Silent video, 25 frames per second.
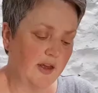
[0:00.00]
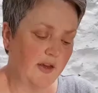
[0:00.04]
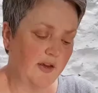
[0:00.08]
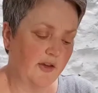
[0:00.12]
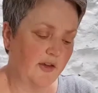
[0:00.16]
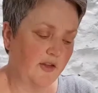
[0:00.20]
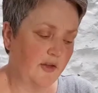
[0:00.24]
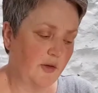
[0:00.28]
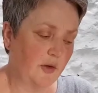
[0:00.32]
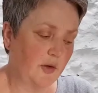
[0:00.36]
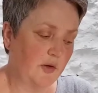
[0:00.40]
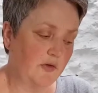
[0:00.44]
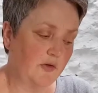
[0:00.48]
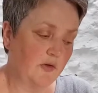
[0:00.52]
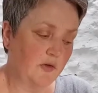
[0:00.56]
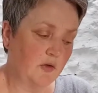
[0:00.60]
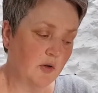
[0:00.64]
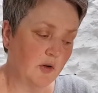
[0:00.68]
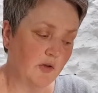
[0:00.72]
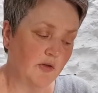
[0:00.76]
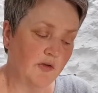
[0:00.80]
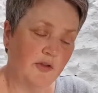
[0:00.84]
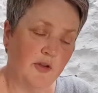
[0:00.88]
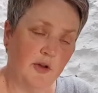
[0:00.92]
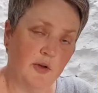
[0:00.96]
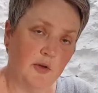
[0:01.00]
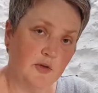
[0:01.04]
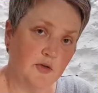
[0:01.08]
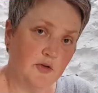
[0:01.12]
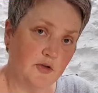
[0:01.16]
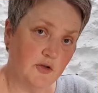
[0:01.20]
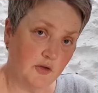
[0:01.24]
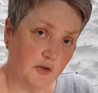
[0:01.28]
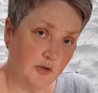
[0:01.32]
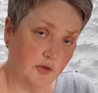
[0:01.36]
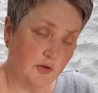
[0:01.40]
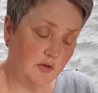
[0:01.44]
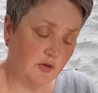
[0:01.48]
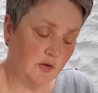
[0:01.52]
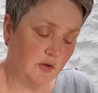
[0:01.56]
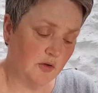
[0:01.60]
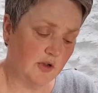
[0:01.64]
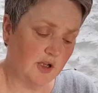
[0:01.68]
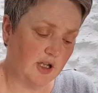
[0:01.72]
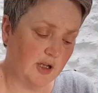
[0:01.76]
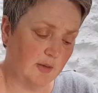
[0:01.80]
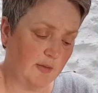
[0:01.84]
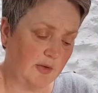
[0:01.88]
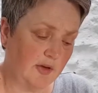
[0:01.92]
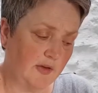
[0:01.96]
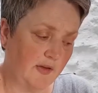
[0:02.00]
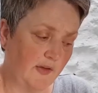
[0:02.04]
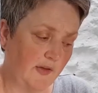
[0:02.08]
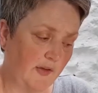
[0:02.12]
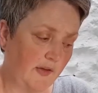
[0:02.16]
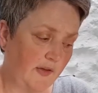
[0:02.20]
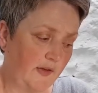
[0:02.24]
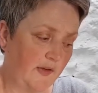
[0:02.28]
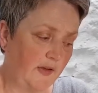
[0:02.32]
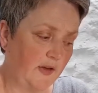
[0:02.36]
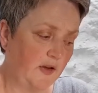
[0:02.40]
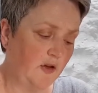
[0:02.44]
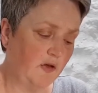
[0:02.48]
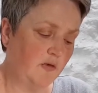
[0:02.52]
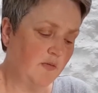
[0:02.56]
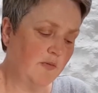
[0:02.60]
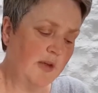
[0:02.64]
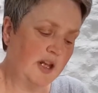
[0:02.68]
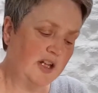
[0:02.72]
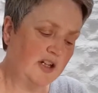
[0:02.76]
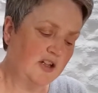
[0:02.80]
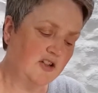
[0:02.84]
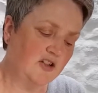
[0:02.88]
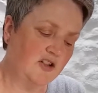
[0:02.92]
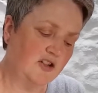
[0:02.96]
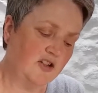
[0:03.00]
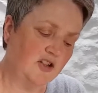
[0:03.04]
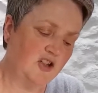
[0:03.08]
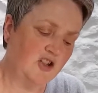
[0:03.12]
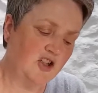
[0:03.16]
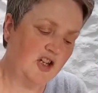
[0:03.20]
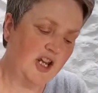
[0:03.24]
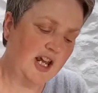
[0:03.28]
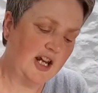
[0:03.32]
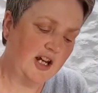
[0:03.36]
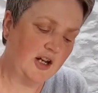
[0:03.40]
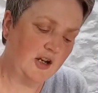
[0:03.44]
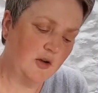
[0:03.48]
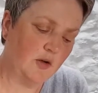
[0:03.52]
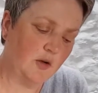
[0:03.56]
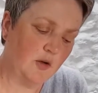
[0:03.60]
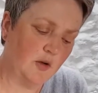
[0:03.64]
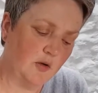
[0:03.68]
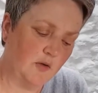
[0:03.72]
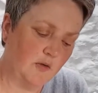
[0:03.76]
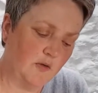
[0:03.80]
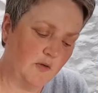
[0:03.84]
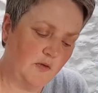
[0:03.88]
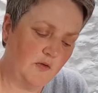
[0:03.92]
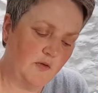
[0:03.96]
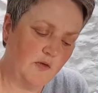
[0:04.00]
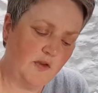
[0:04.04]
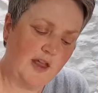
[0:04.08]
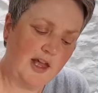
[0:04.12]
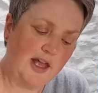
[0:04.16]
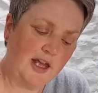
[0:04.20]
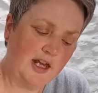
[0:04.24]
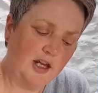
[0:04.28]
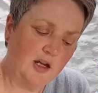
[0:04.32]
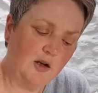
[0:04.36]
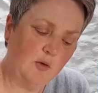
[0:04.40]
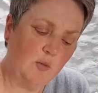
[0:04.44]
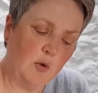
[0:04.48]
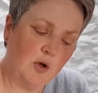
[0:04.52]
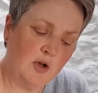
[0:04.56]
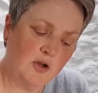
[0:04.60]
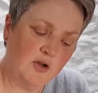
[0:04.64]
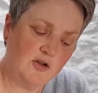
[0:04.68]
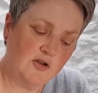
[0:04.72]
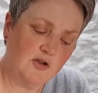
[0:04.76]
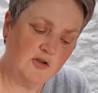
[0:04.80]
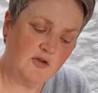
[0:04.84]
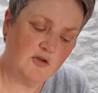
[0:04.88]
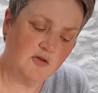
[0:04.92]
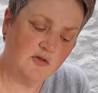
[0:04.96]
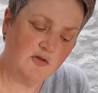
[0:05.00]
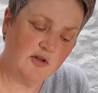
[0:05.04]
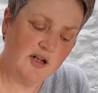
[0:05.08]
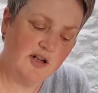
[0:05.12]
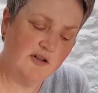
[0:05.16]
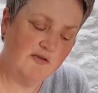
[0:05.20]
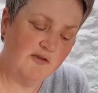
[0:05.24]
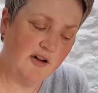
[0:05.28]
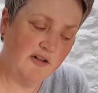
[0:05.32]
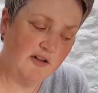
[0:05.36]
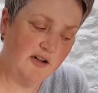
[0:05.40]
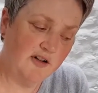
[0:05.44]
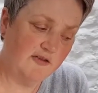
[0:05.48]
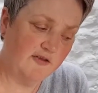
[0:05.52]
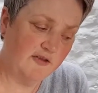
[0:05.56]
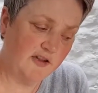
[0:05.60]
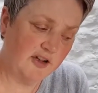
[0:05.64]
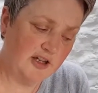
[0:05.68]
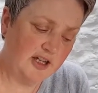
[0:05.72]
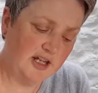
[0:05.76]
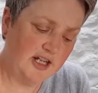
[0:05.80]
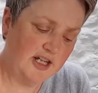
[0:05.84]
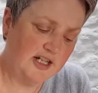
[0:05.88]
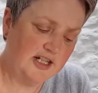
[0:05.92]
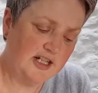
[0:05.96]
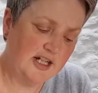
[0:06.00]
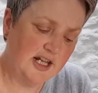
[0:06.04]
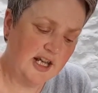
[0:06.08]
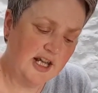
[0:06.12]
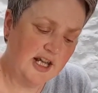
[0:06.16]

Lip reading: So if you've got those 2 documents, you've managed to check off A1 to 3 verified,